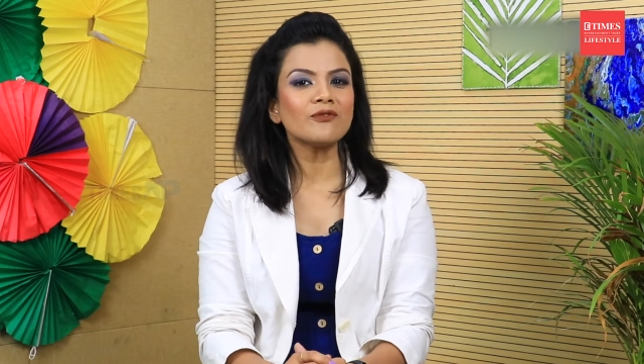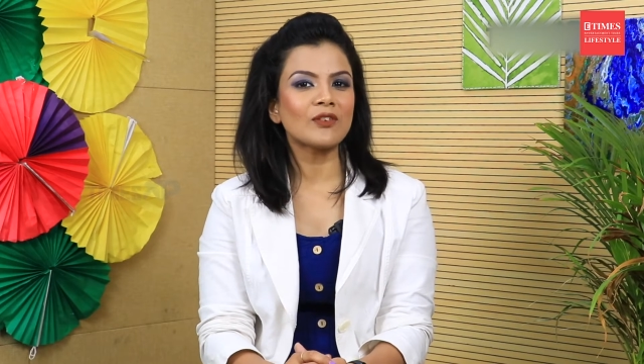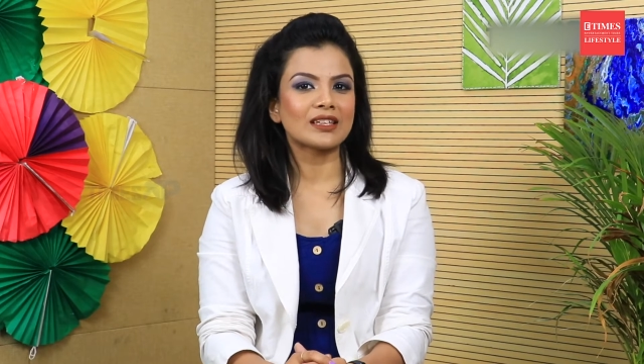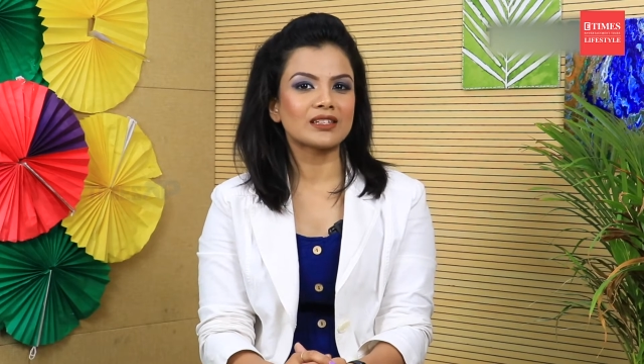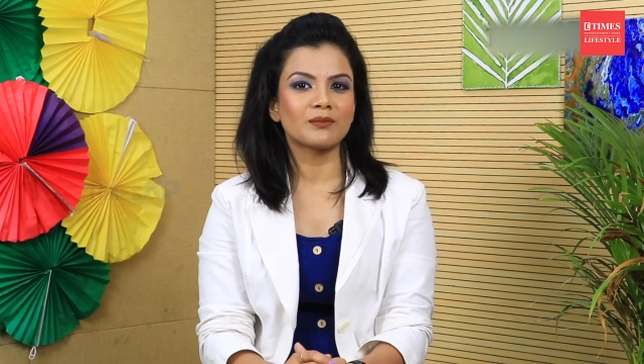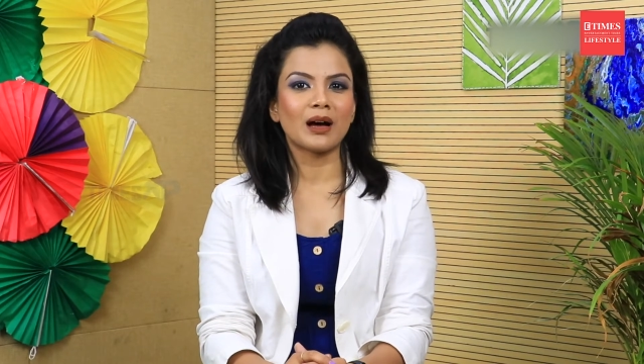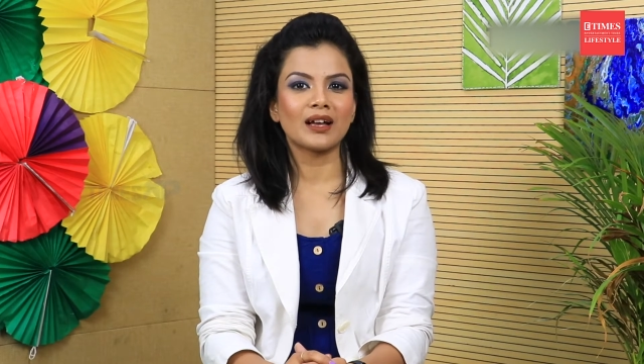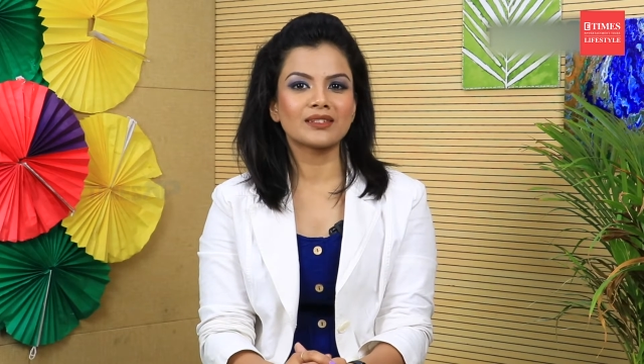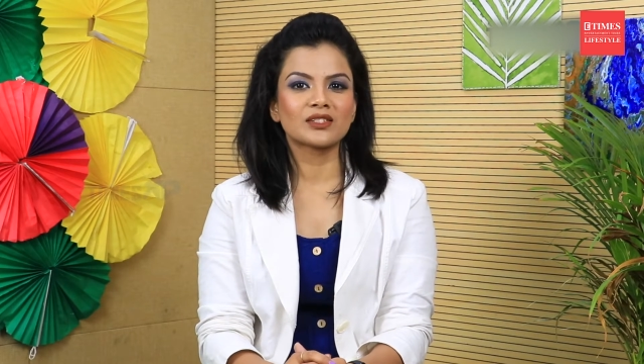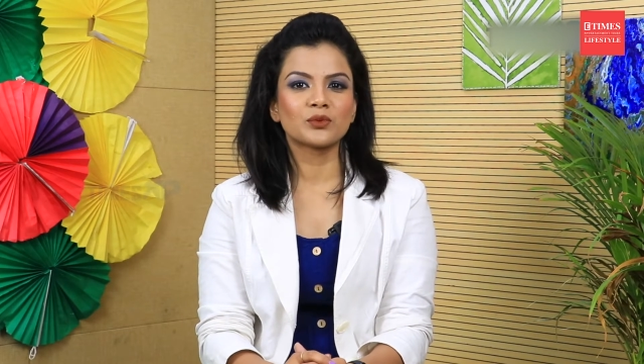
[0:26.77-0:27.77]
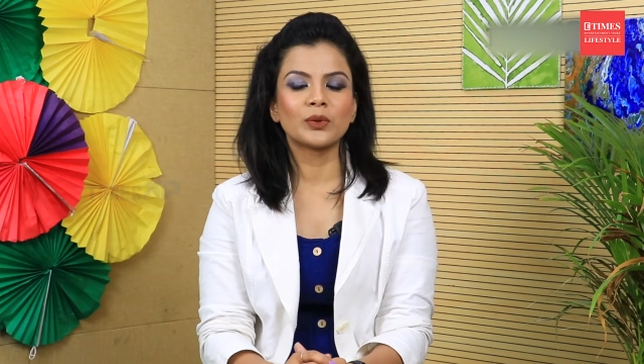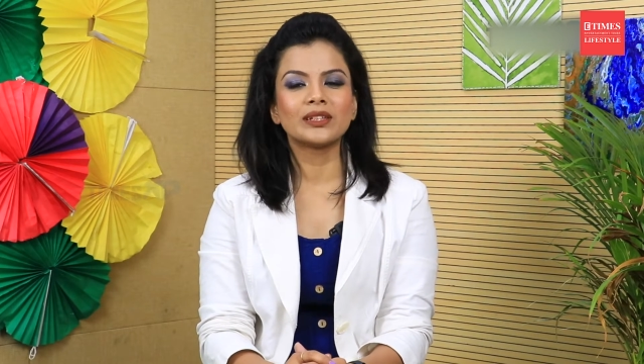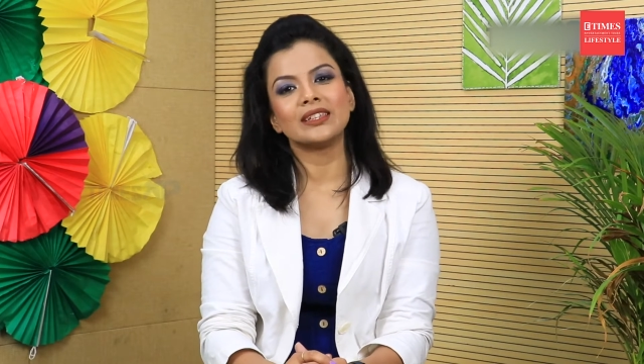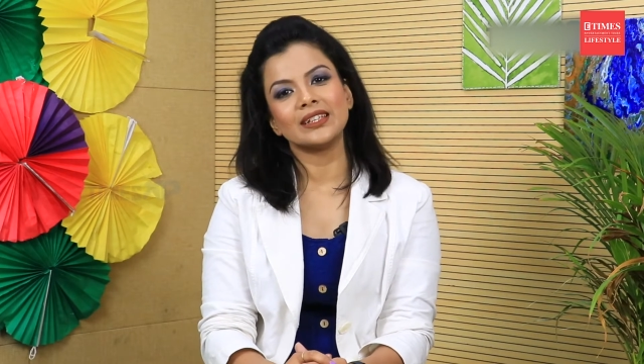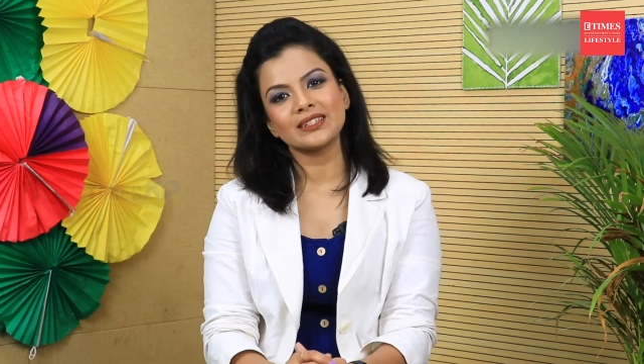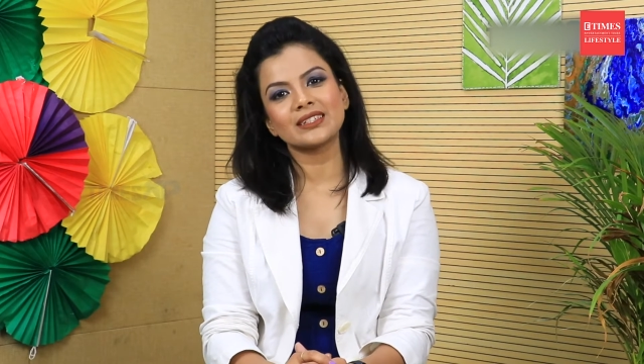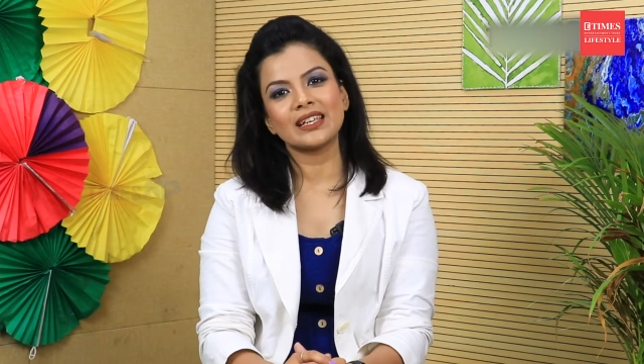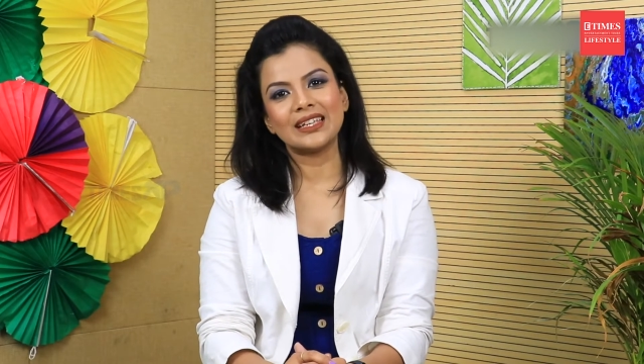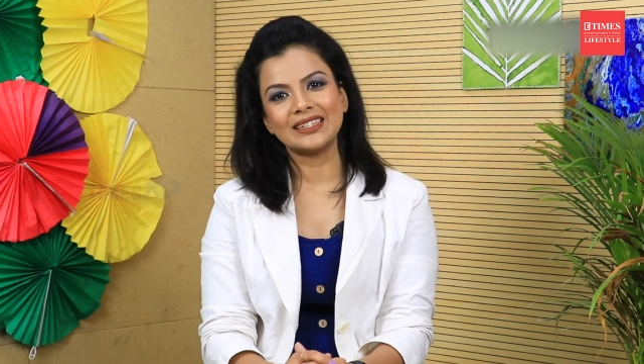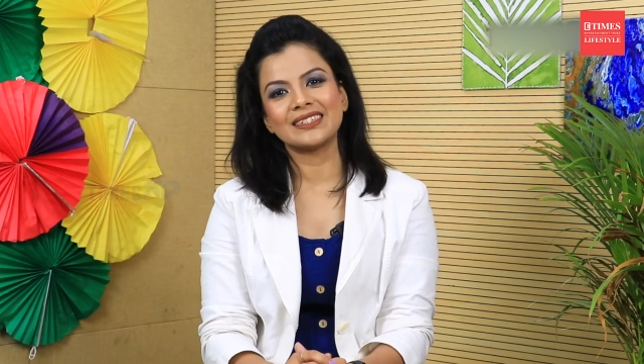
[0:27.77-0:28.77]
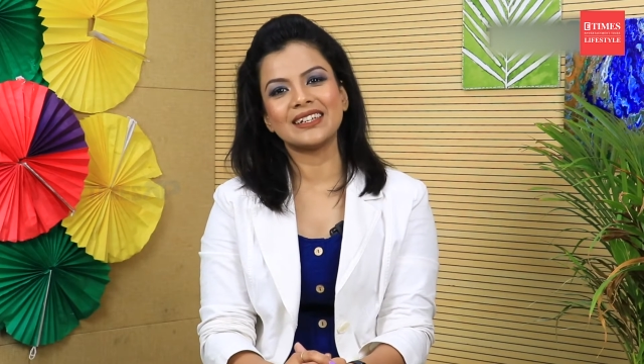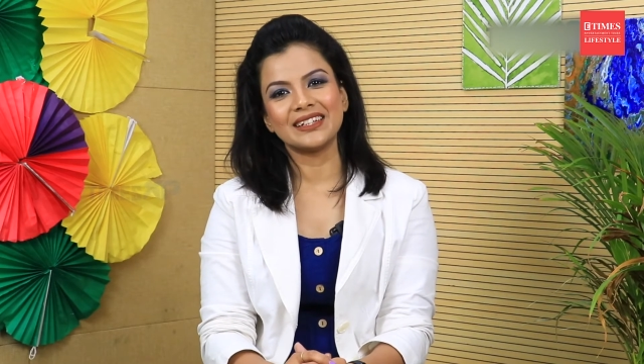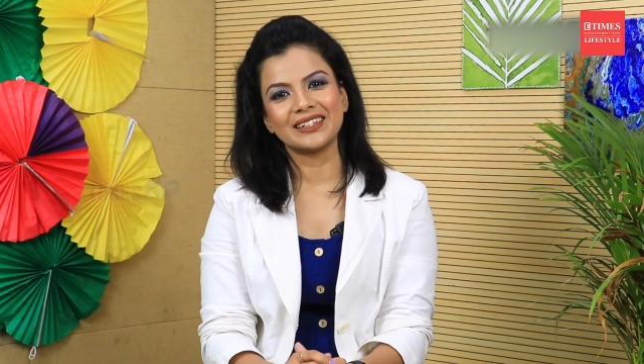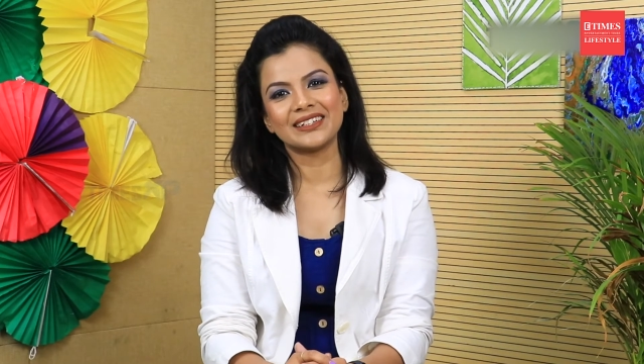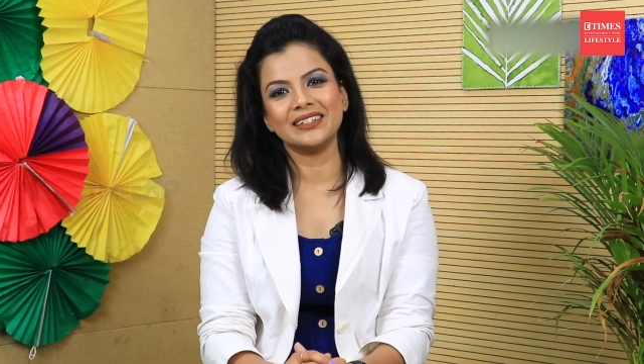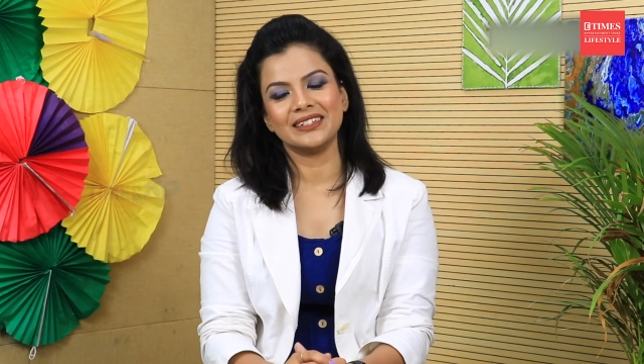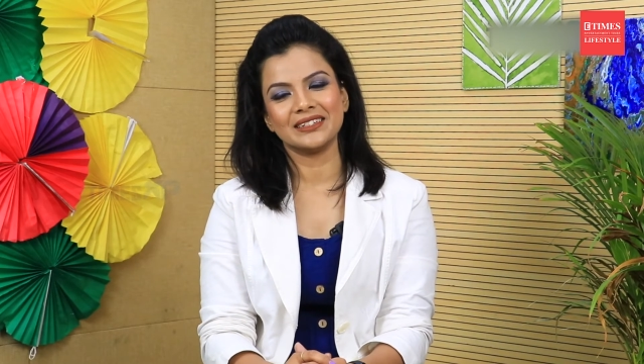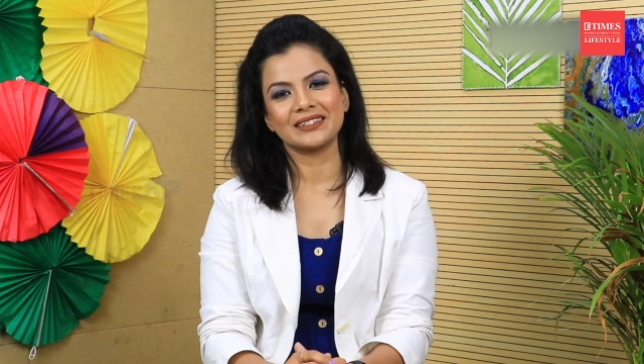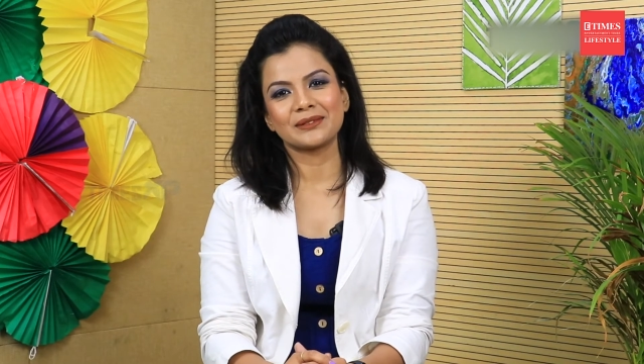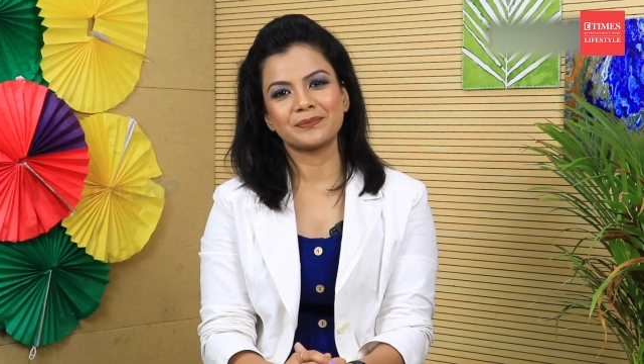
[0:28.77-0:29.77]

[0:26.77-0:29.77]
face masks with this easy ingredient.